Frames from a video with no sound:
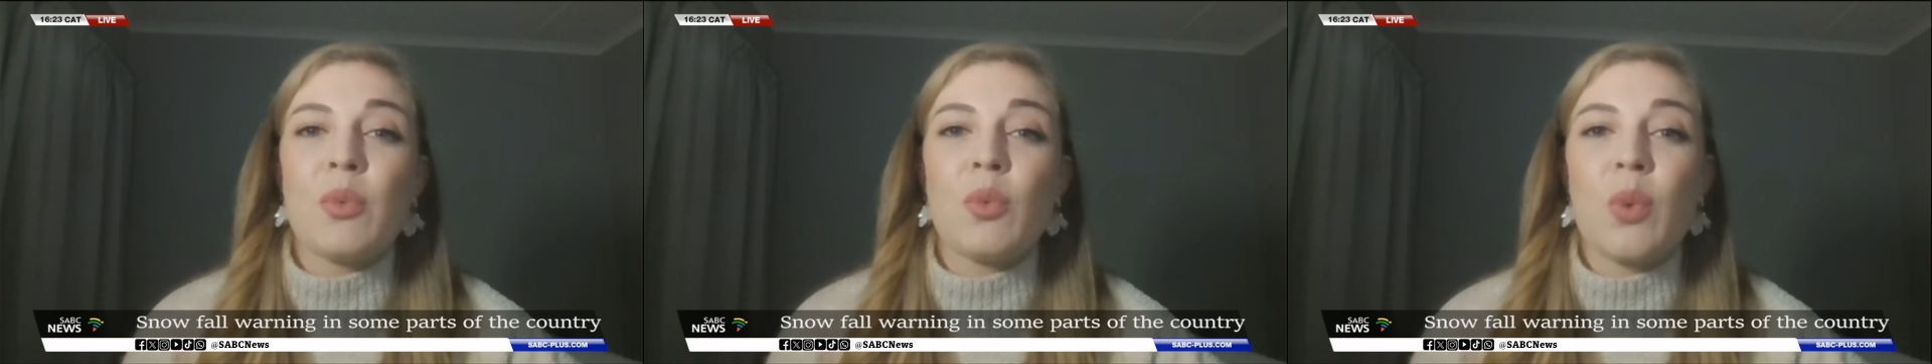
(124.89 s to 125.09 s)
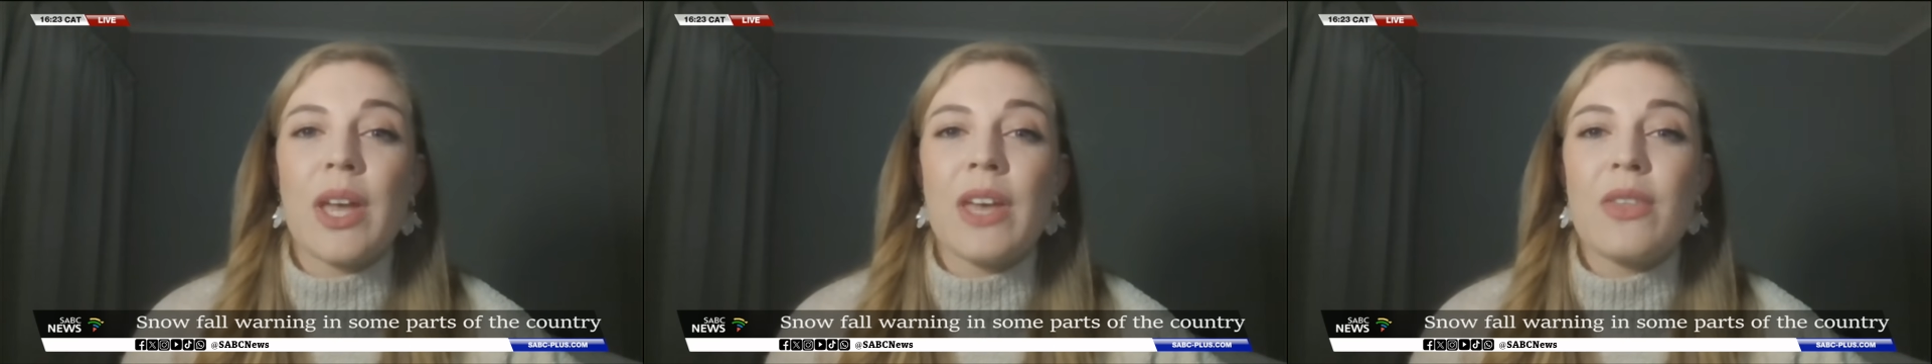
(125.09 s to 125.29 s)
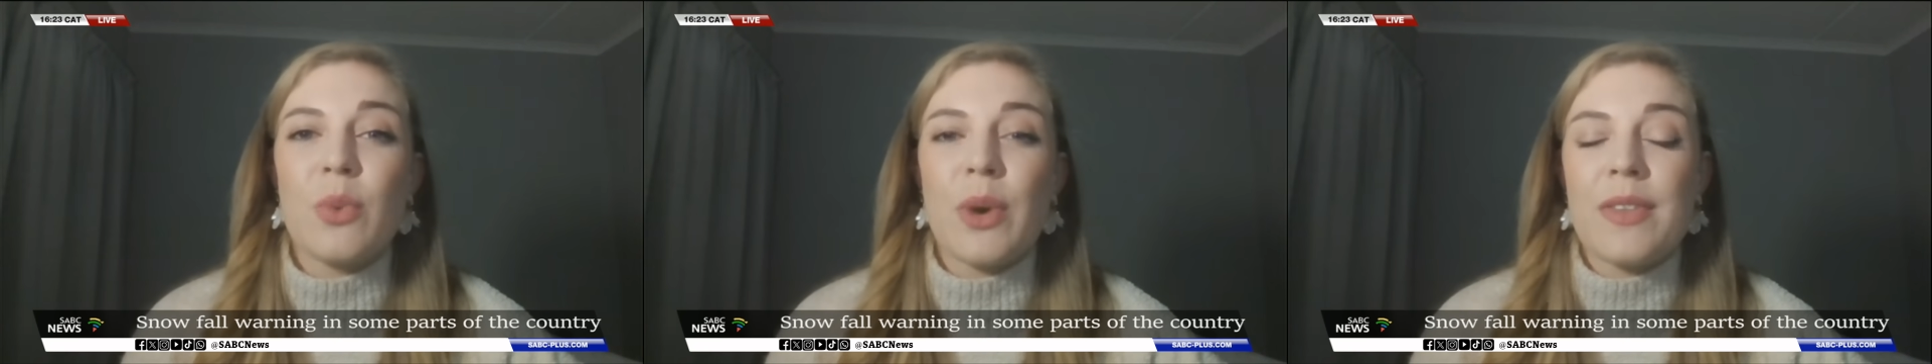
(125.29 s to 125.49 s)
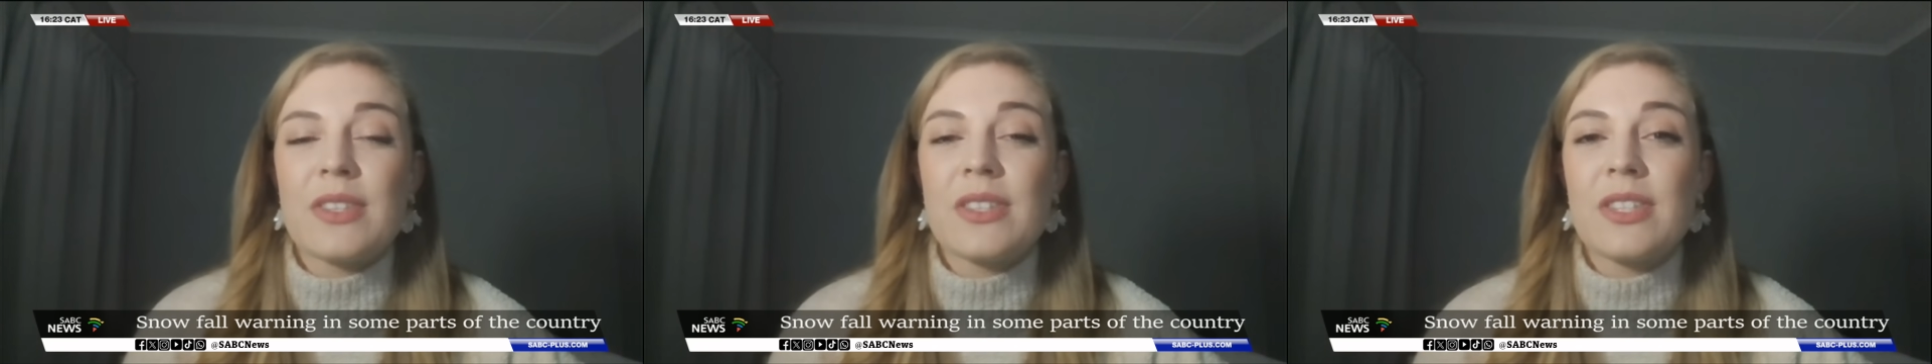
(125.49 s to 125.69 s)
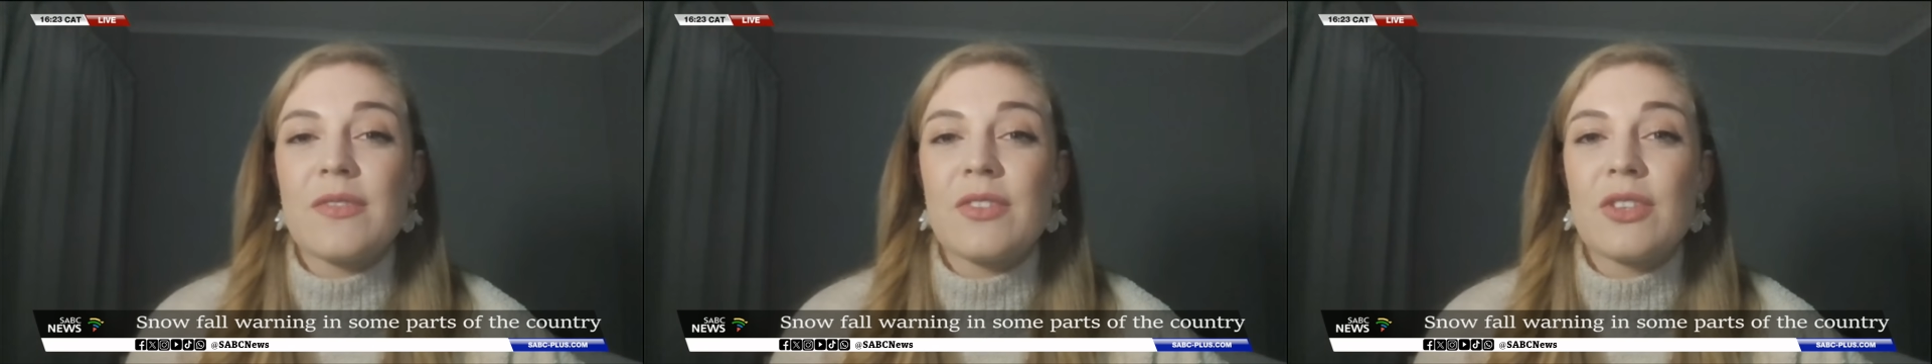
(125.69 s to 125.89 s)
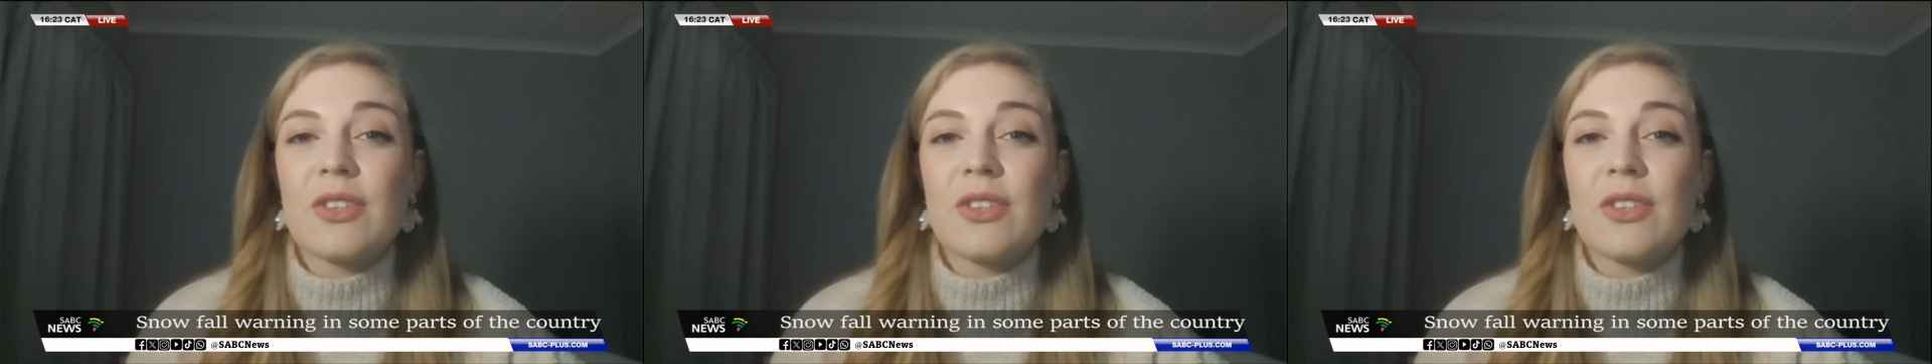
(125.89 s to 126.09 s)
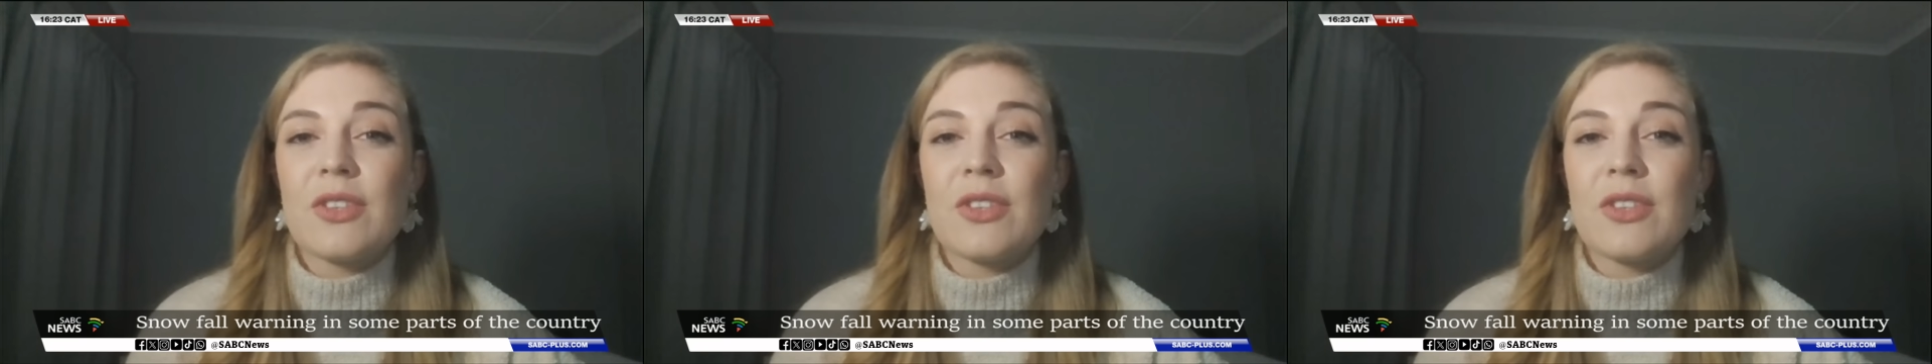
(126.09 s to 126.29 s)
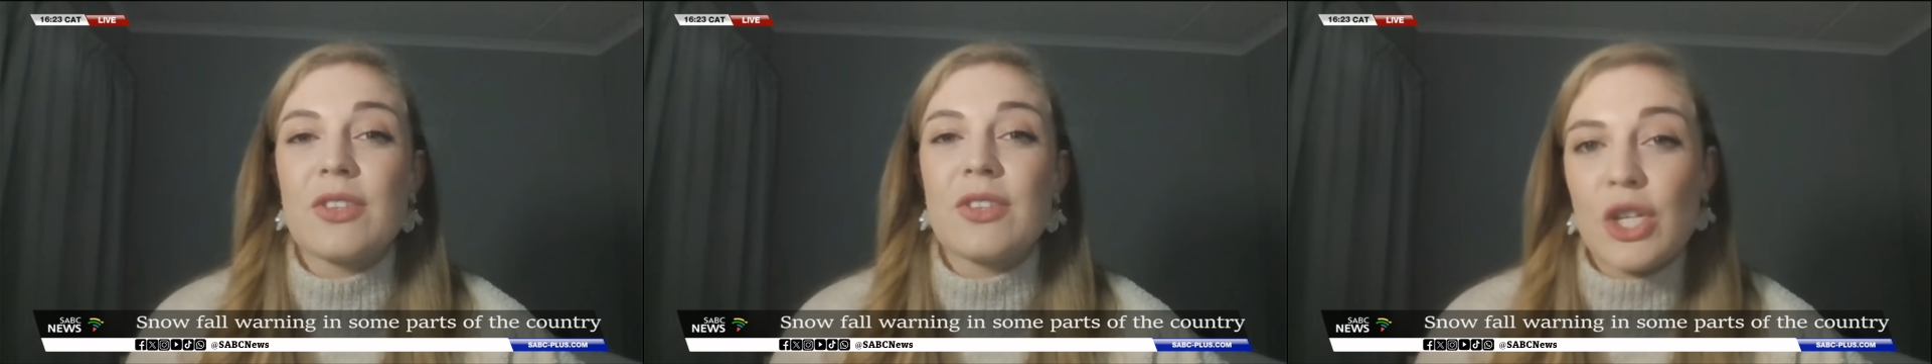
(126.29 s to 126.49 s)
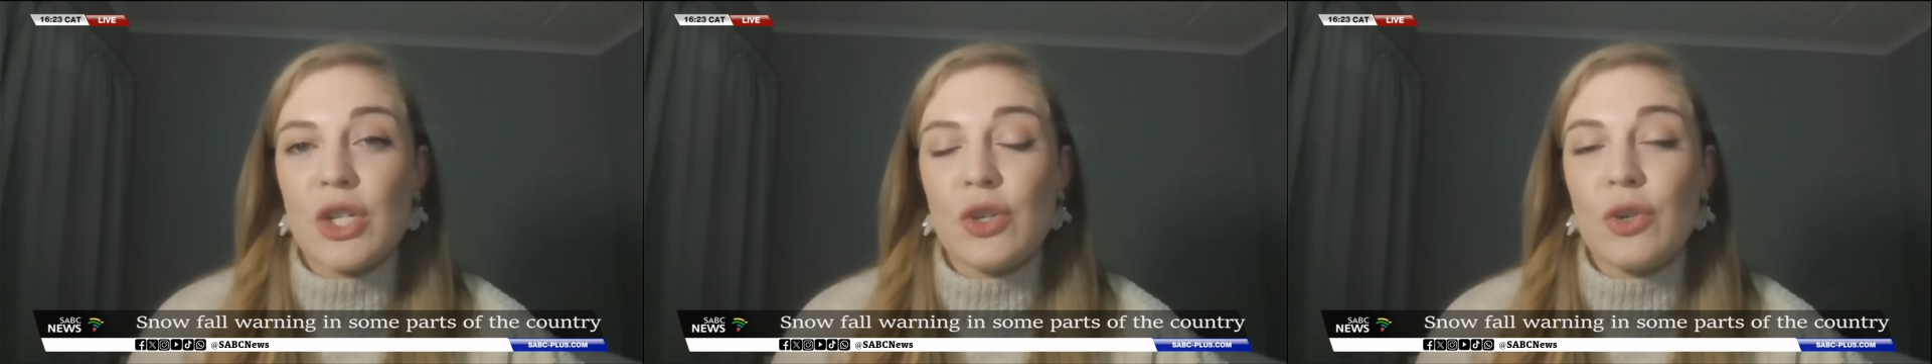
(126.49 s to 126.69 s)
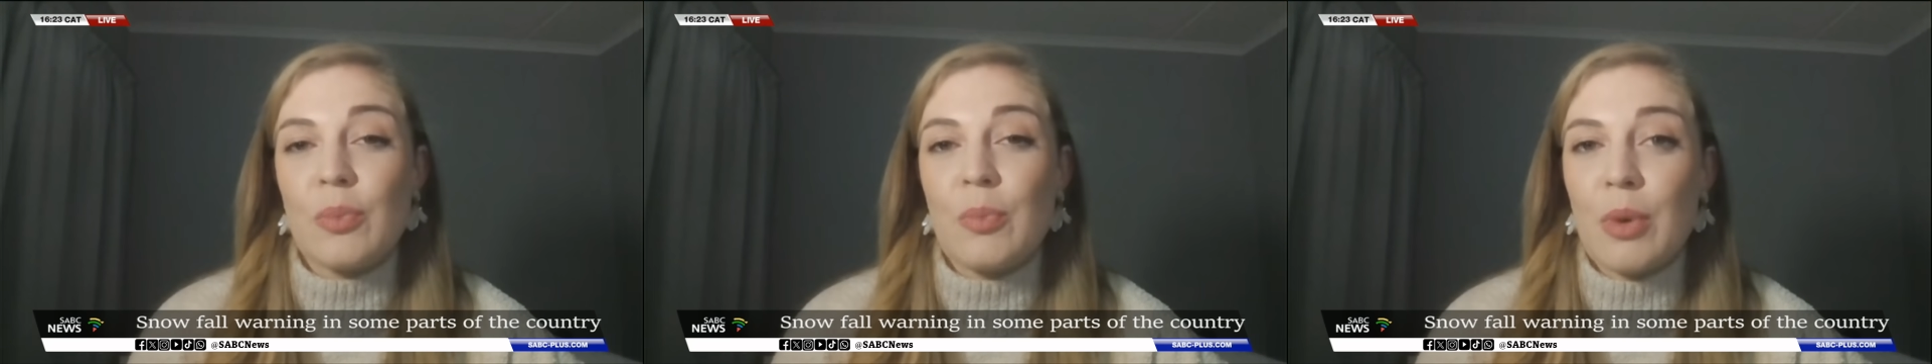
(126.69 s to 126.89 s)
where the Weather Service already
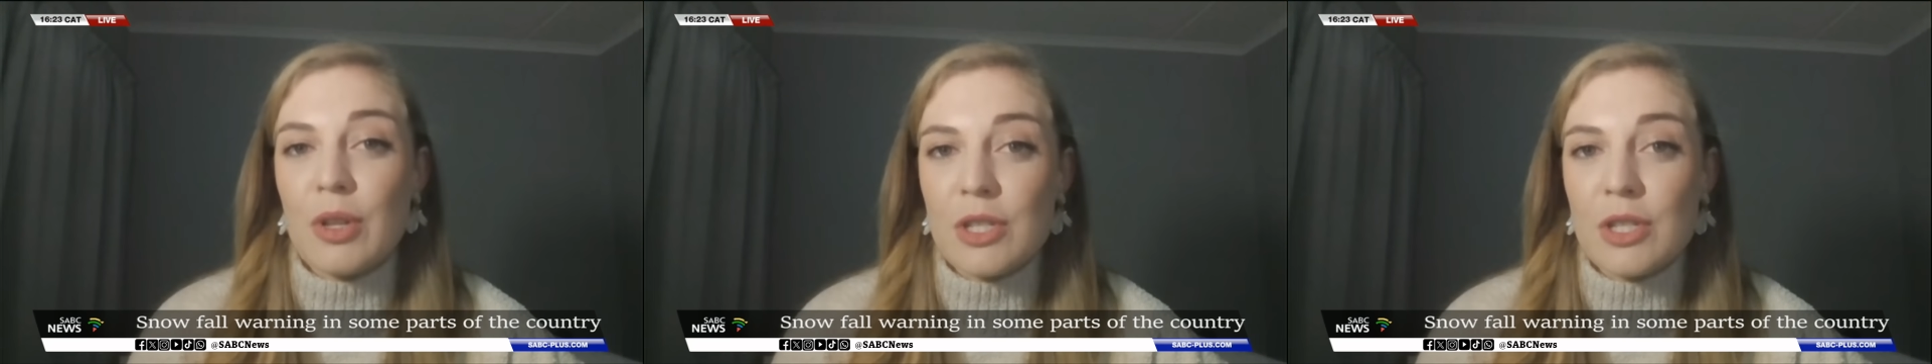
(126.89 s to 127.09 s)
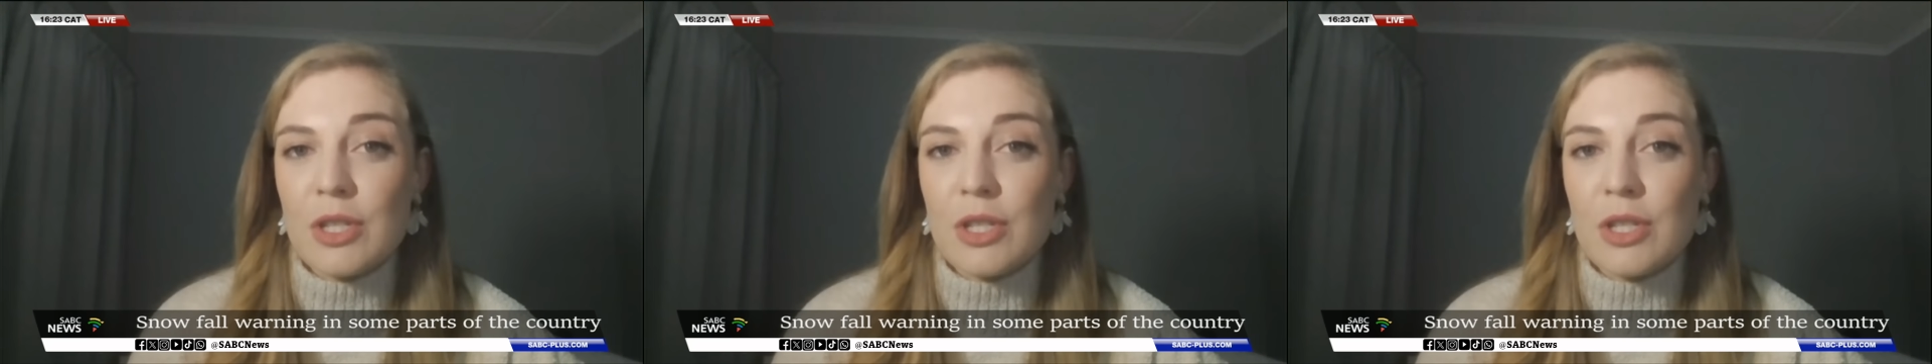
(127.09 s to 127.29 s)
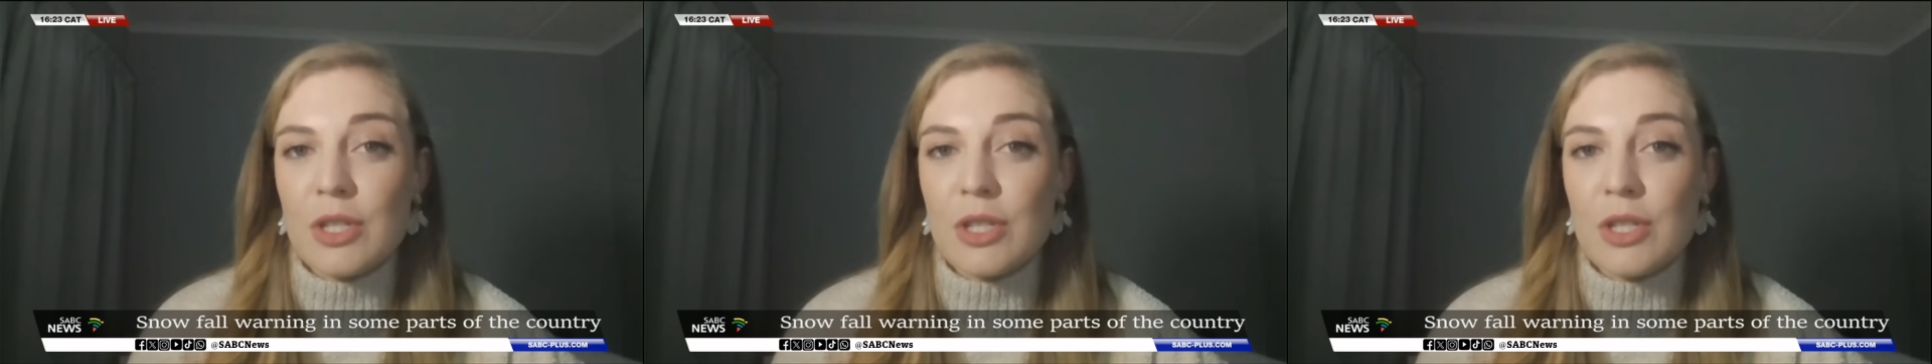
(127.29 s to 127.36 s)
issued multiple